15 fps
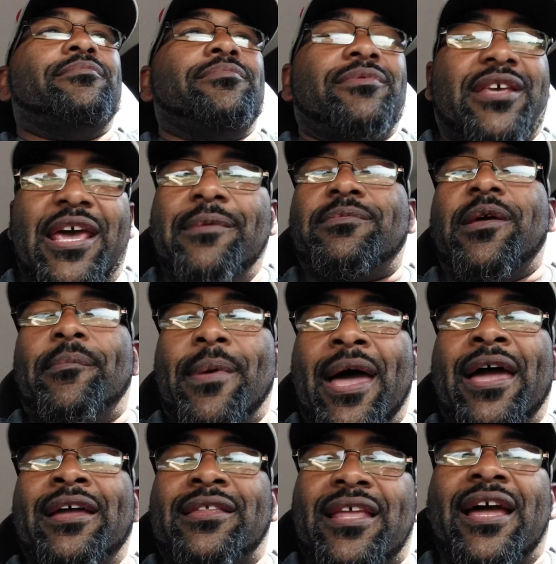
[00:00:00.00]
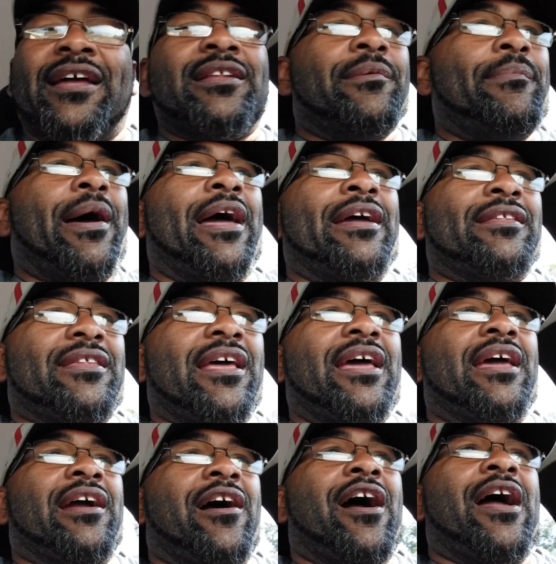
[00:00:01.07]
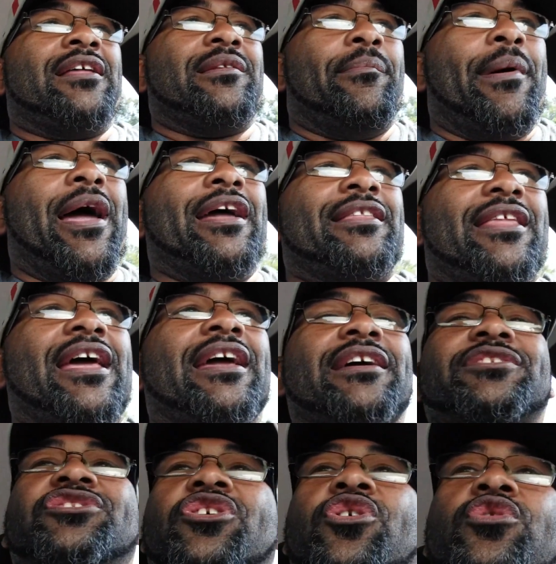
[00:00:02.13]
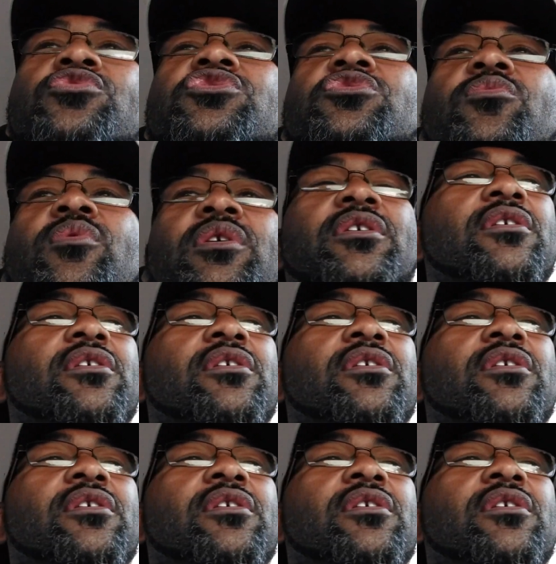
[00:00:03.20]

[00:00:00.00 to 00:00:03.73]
Keep the main thing, all right? The main thing is YaHuWShuWA.